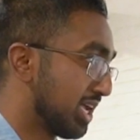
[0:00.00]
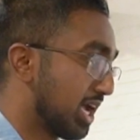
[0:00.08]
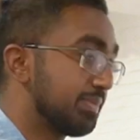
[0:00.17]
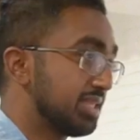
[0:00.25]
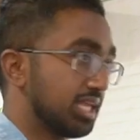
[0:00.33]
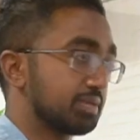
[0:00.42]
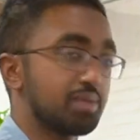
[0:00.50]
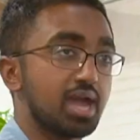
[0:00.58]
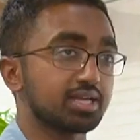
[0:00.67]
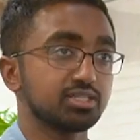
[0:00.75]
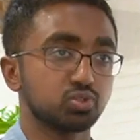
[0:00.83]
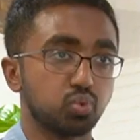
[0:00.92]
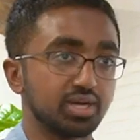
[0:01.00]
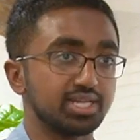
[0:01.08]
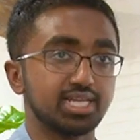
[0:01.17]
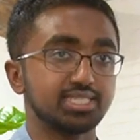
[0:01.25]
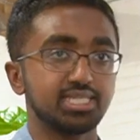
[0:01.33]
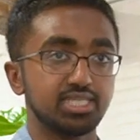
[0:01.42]
I mean, like back in
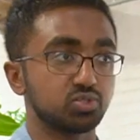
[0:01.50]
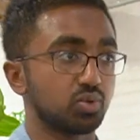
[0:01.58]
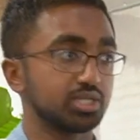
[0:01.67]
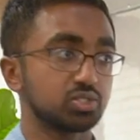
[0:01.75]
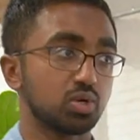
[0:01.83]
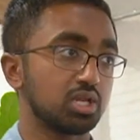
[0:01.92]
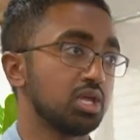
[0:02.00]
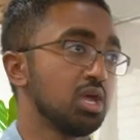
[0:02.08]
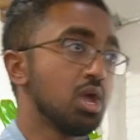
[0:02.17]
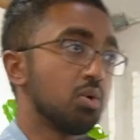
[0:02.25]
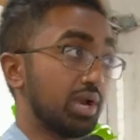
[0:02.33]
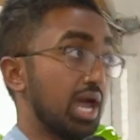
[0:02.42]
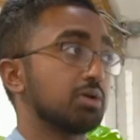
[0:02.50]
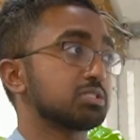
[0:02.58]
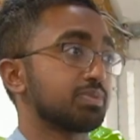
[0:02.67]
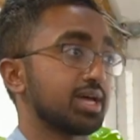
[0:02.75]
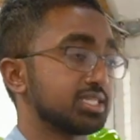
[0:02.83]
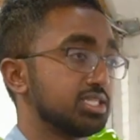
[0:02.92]
2019, 2020, when I was
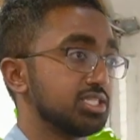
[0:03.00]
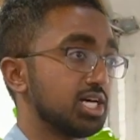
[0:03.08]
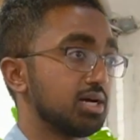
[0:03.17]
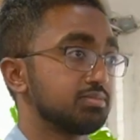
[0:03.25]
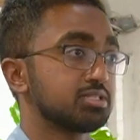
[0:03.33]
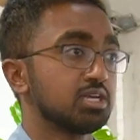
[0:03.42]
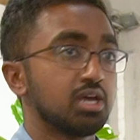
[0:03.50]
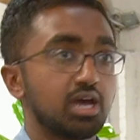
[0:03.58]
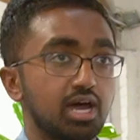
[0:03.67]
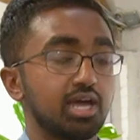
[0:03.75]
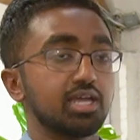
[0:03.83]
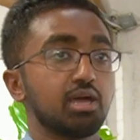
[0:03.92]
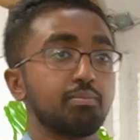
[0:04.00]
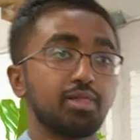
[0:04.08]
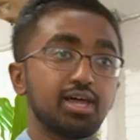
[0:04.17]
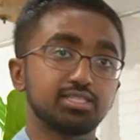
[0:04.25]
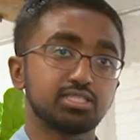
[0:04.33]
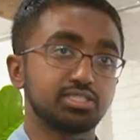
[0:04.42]
applying to jobs, I
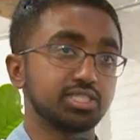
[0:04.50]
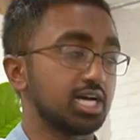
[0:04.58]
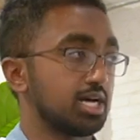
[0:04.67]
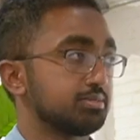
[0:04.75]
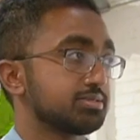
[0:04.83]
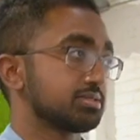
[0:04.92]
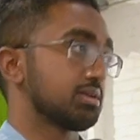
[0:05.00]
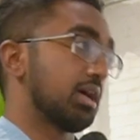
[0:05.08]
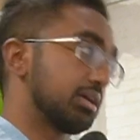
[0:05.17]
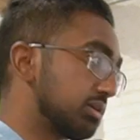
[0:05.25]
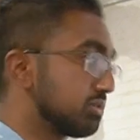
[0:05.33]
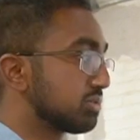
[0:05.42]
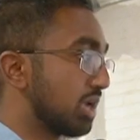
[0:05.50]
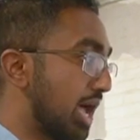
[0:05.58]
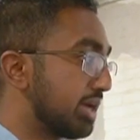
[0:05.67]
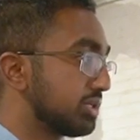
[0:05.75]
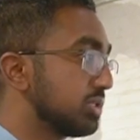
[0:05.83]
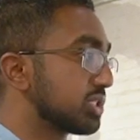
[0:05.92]
applied to jobs. I
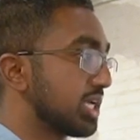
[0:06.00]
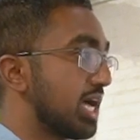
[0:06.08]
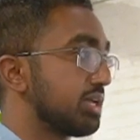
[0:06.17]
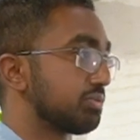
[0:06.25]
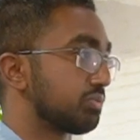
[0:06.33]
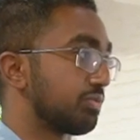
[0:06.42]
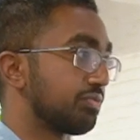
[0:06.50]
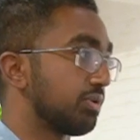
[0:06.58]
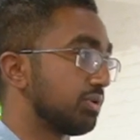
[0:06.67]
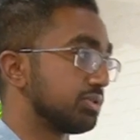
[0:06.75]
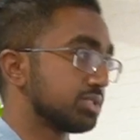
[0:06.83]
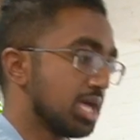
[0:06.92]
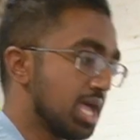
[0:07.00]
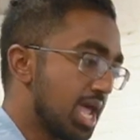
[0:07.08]
usually had referrals.